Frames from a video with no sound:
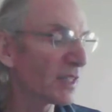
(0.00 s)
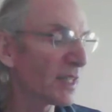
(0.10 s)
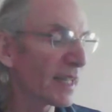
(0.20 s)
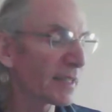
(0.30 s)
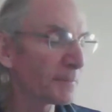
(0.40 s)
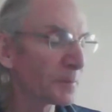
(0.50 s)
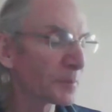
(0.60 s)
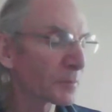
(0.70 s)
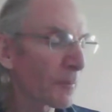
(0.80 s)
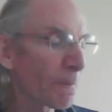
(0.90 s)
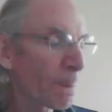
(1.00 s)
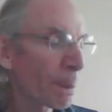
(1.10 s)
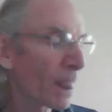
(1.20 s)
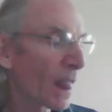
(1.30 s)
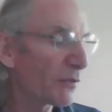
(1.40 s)
And then
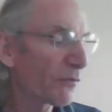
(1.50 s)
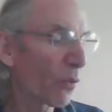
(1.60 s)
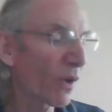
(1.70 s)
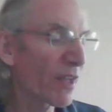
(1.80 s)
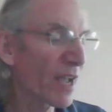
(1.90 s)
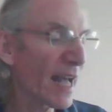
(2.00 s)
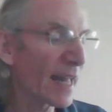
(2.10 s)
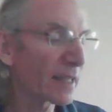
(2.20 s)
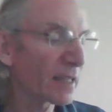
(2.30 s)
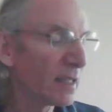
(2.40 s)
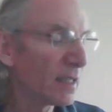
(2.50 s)
before that,